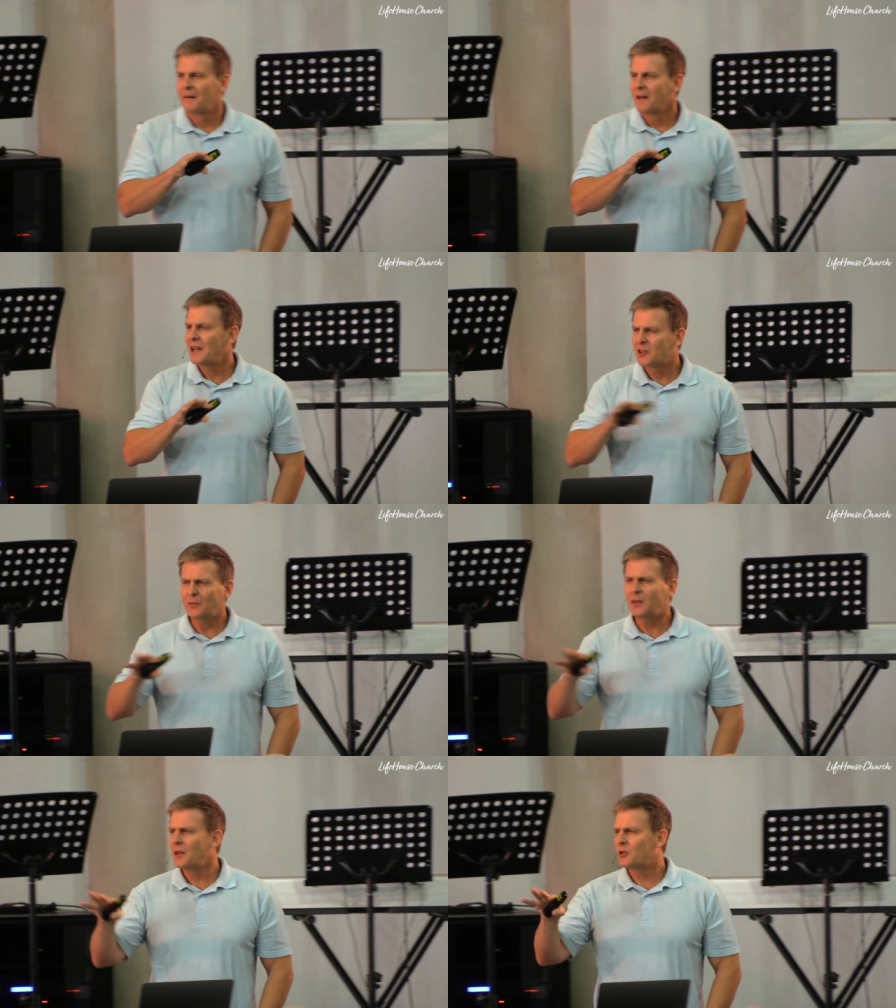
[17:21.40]
It
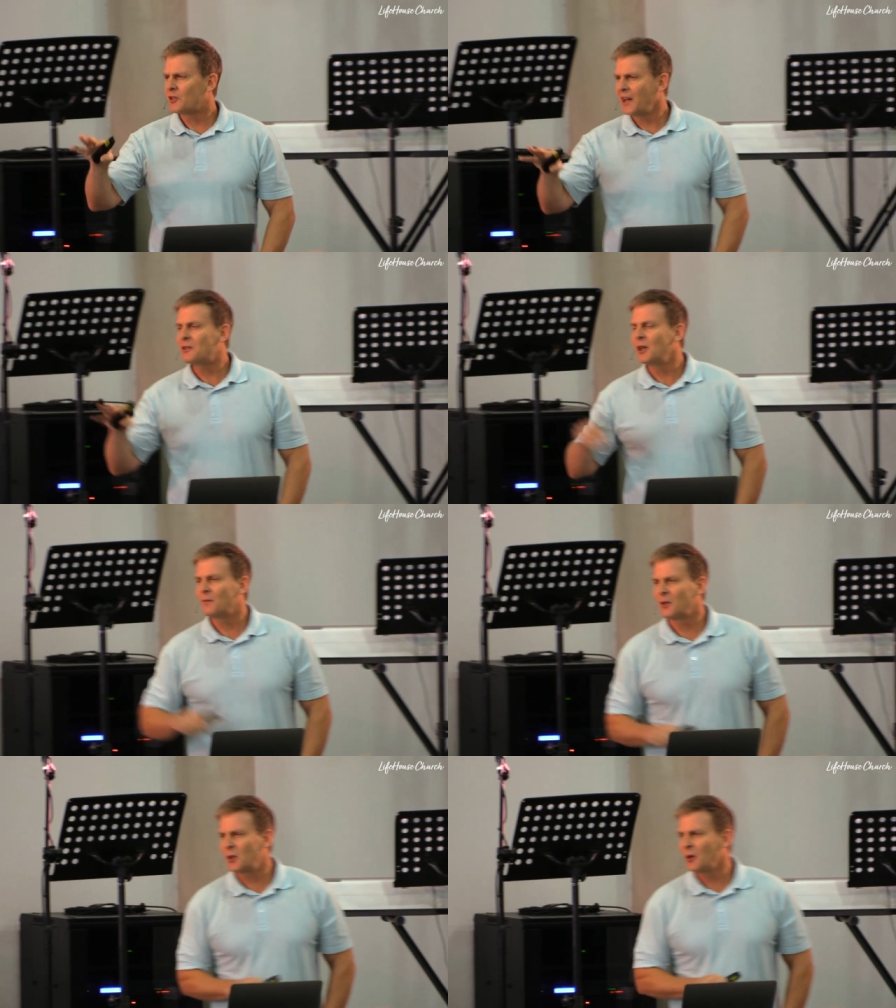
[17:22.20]
shifted the trajectory of the
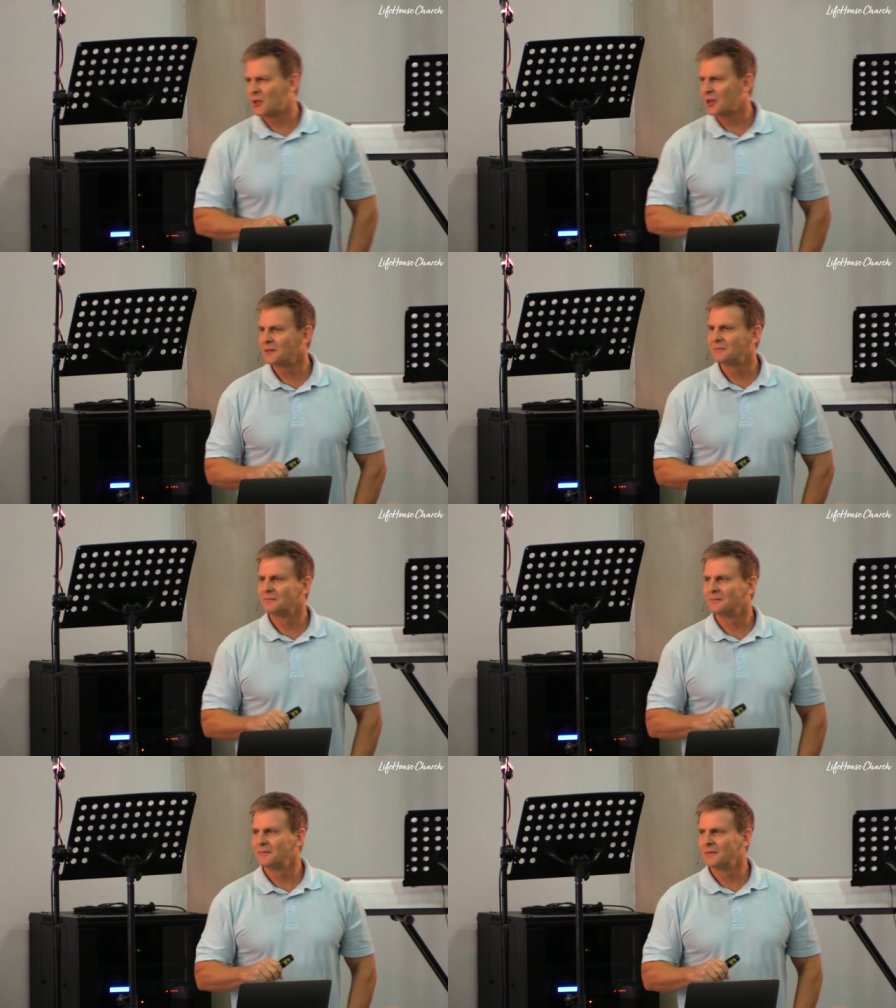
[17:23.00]
church.
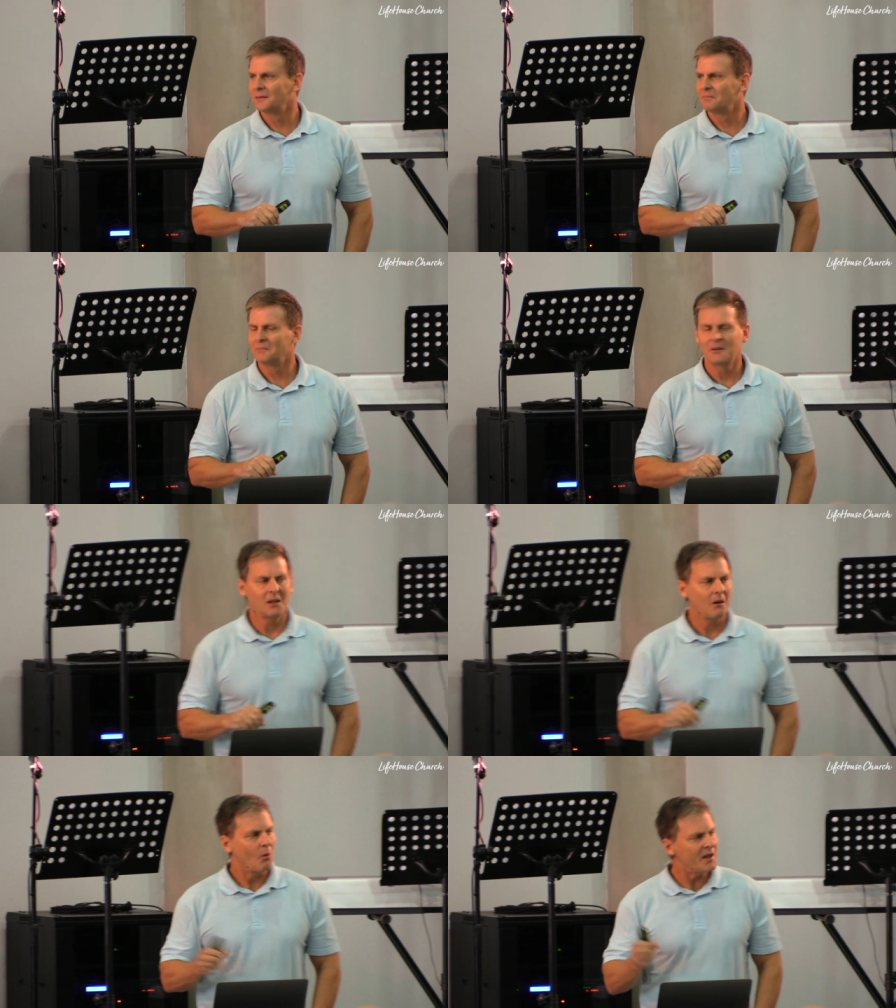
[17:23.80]

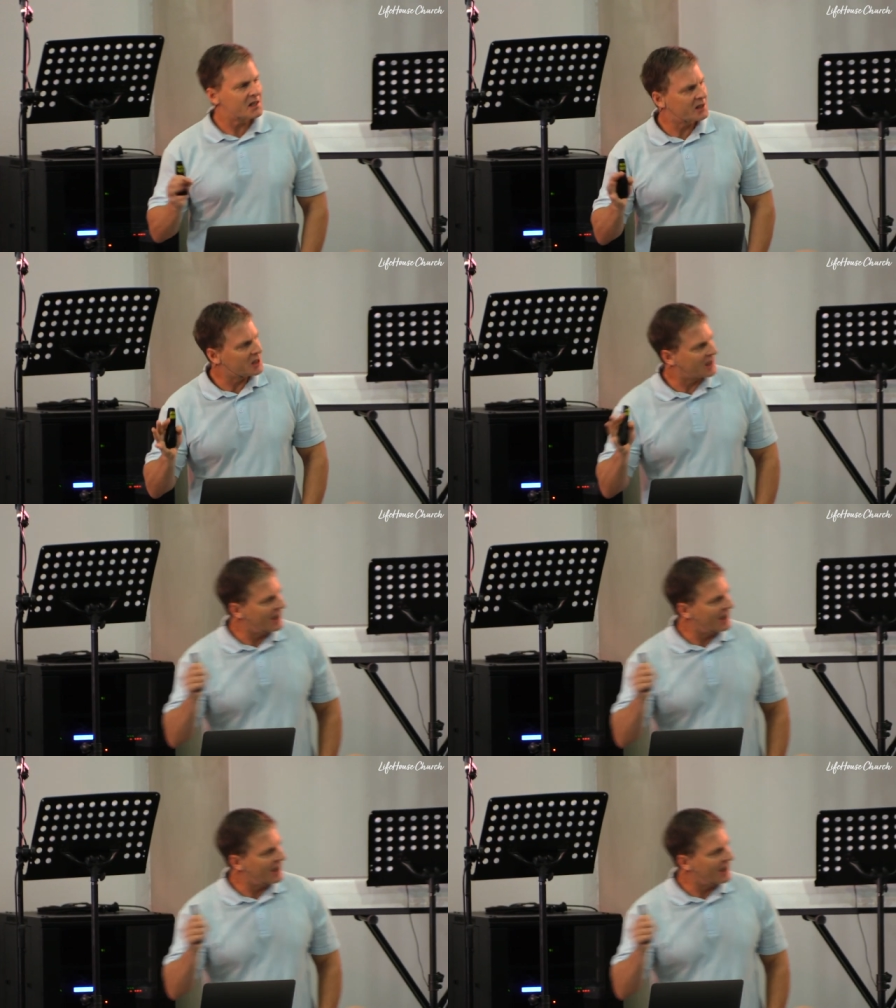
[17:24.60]
Once this kind